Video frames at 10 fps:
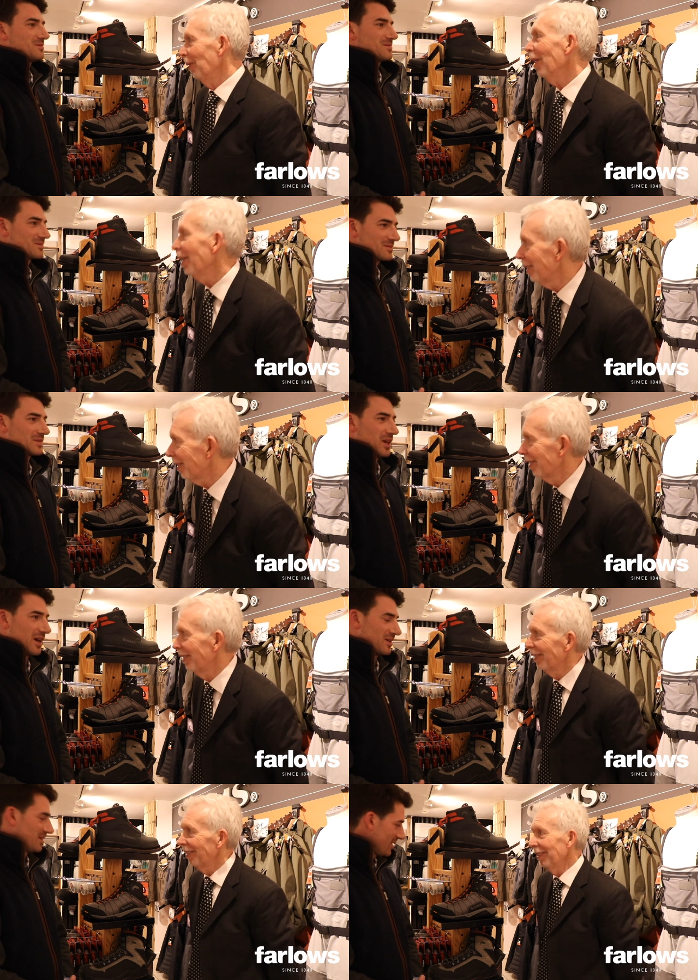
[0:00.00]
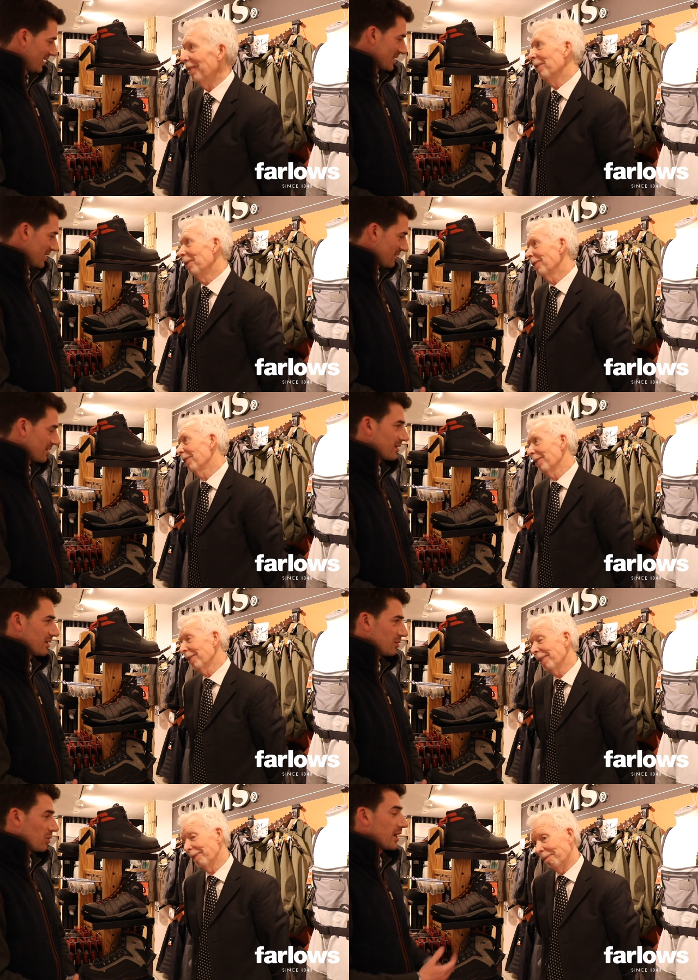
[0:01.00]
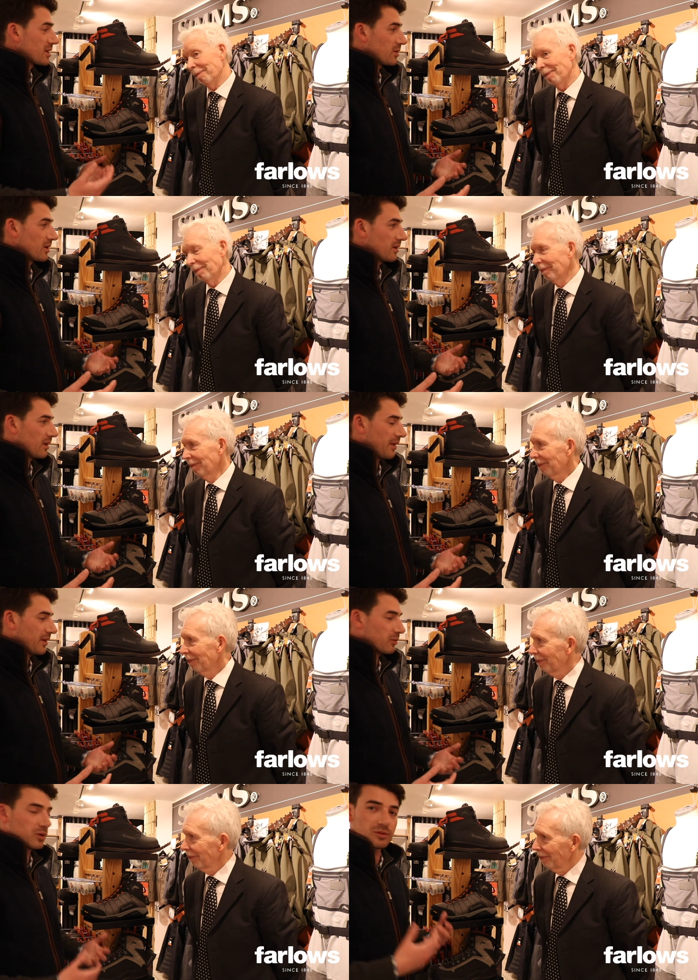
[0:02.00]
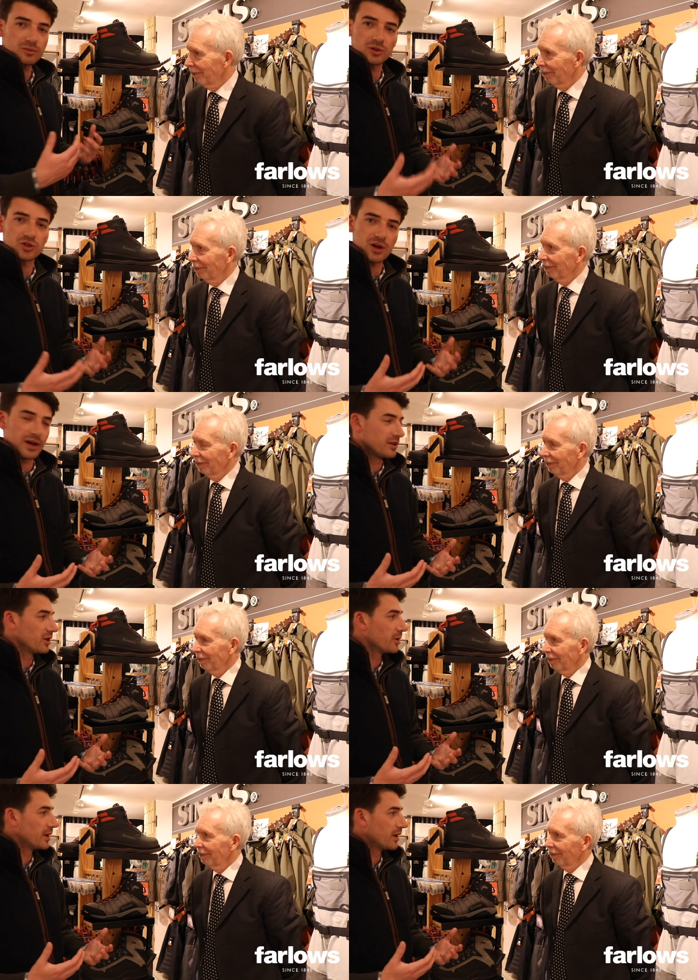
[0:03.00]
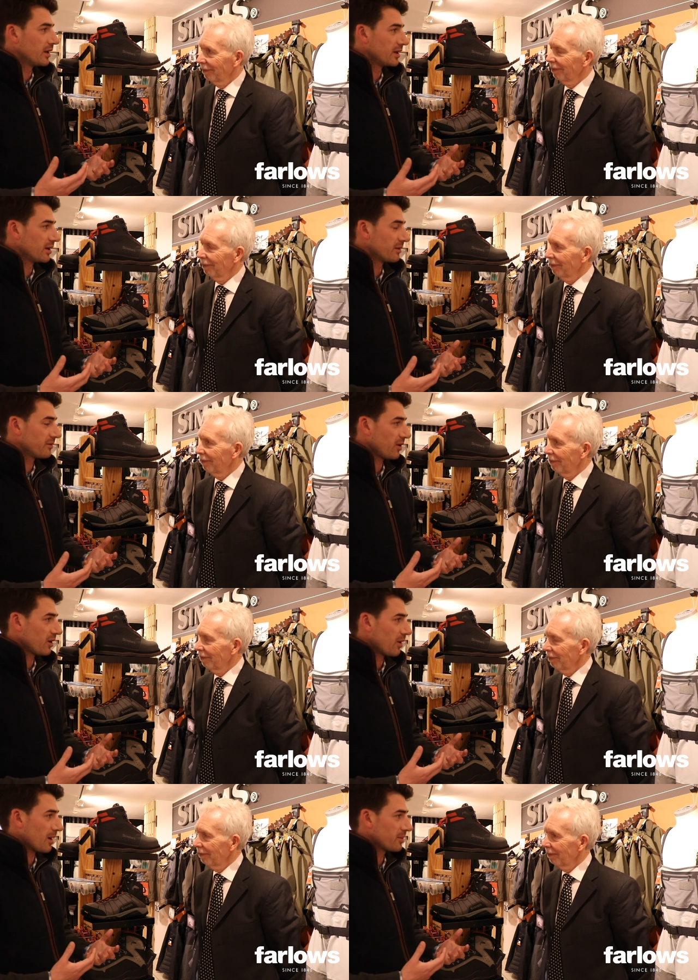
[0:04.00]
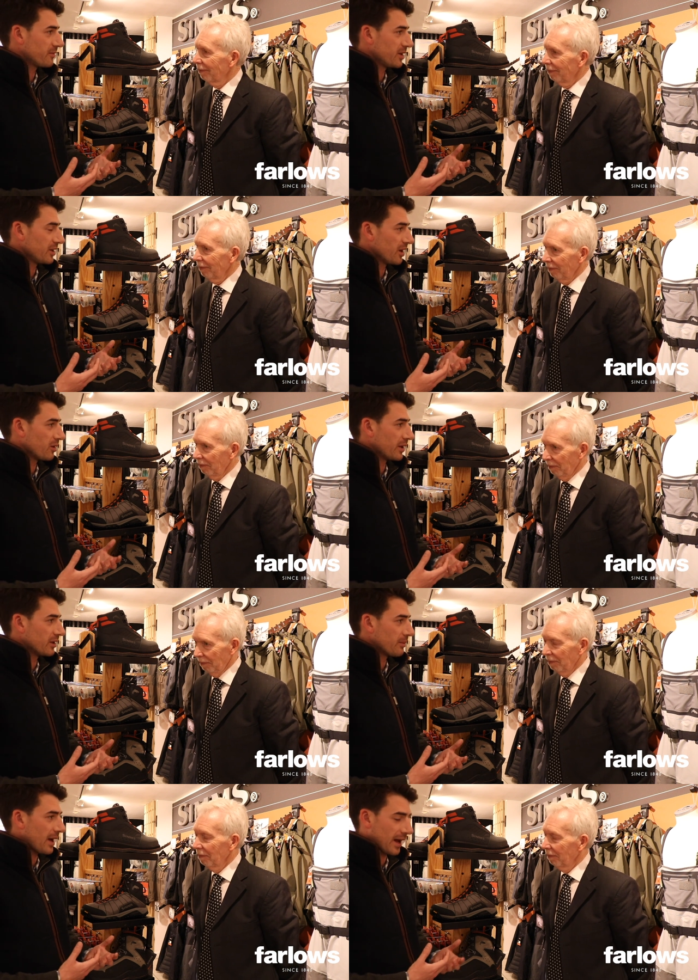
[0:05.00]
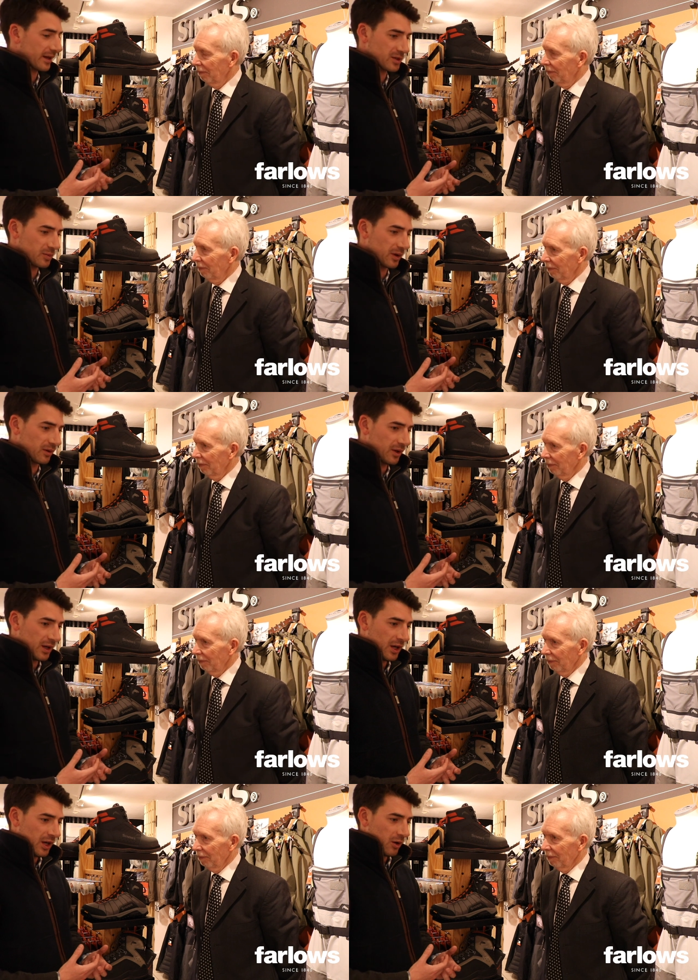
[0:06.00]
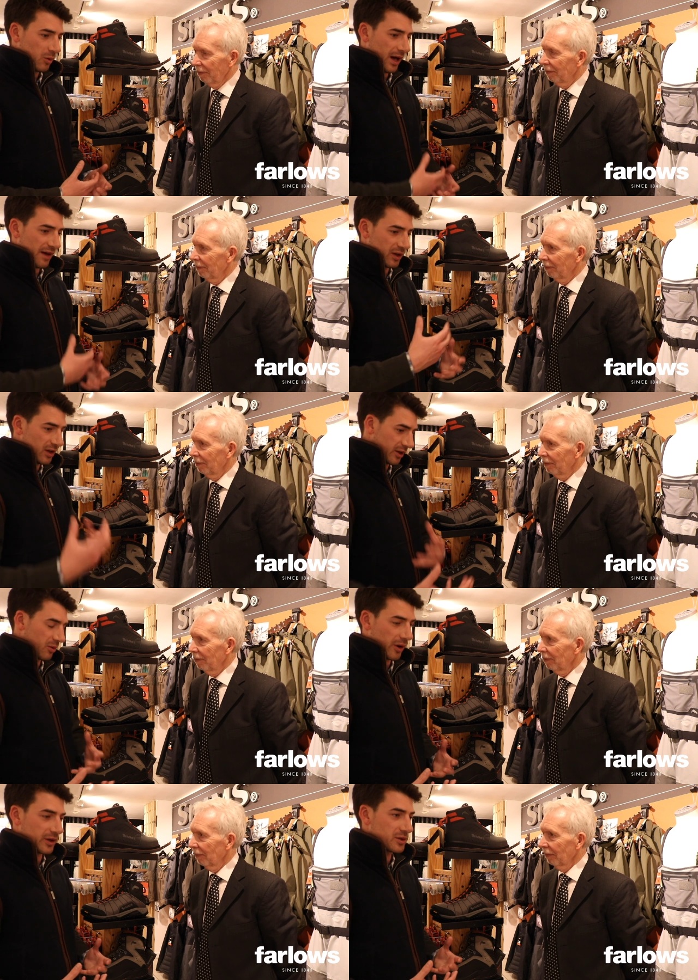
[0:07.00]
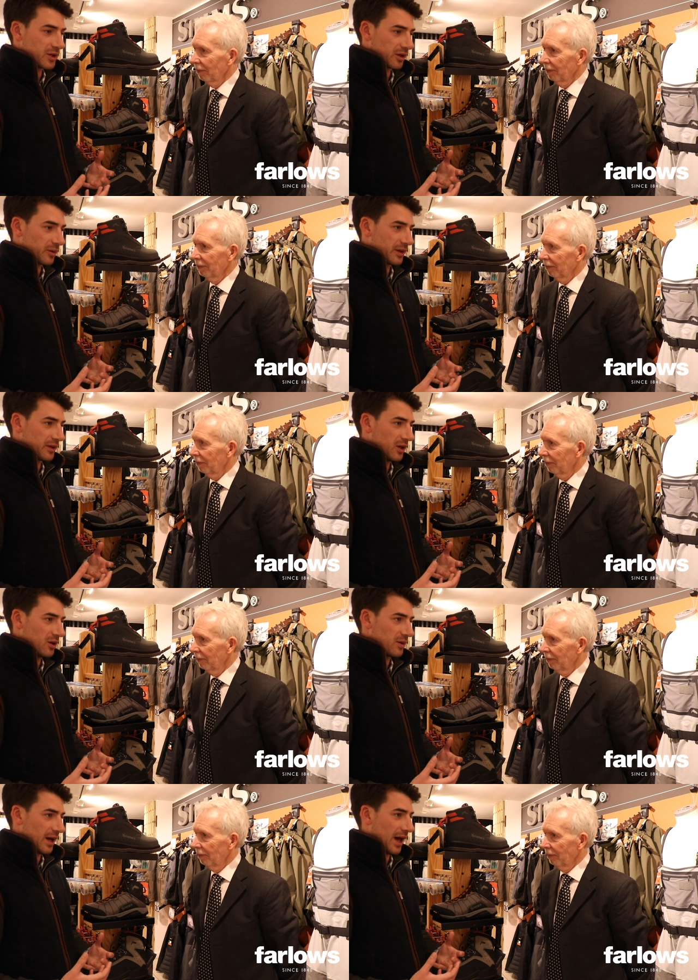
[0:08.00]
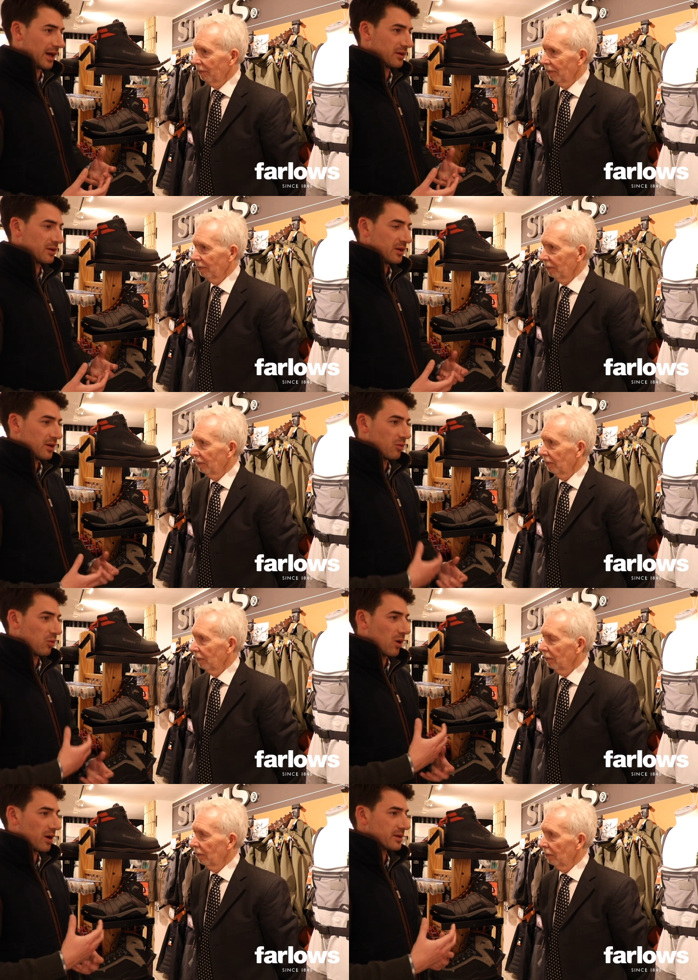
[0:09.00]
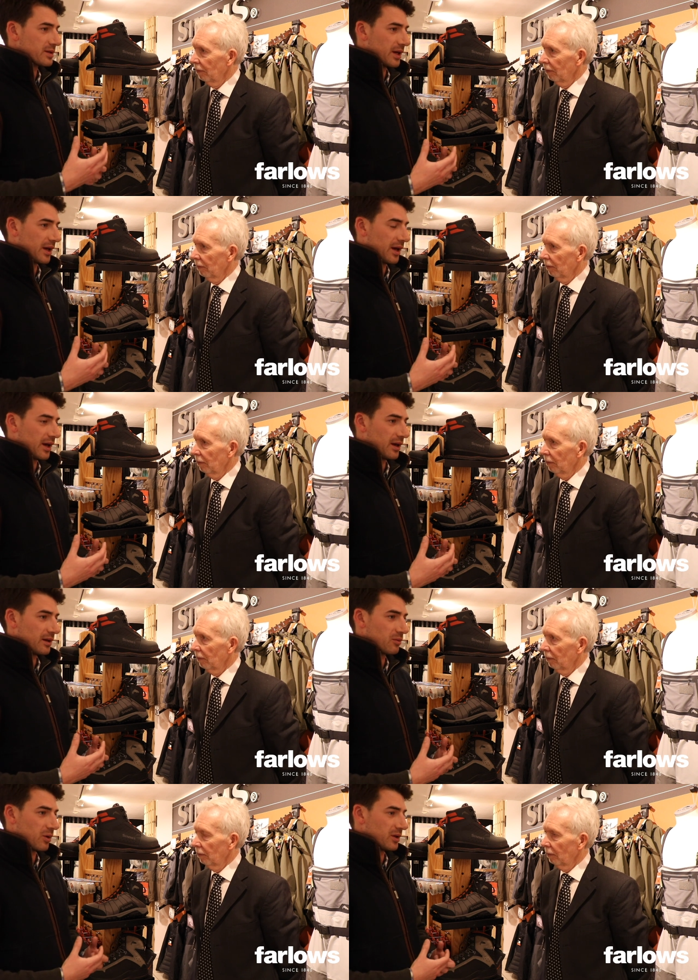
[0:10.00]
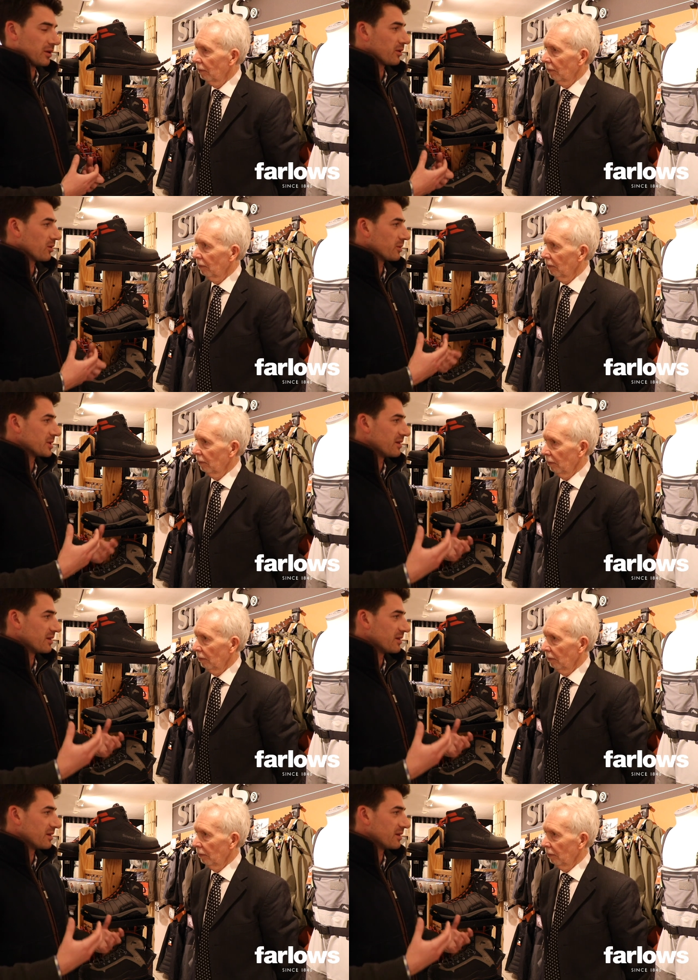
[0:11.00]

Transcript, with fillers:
Speaker 1: right. Yes. You know, who's to say? Well, that's what I think we'll we'll try and do in a in a follow up video when you're back. Is we'll we'll have a look at what you took with you and what uh, what you thought was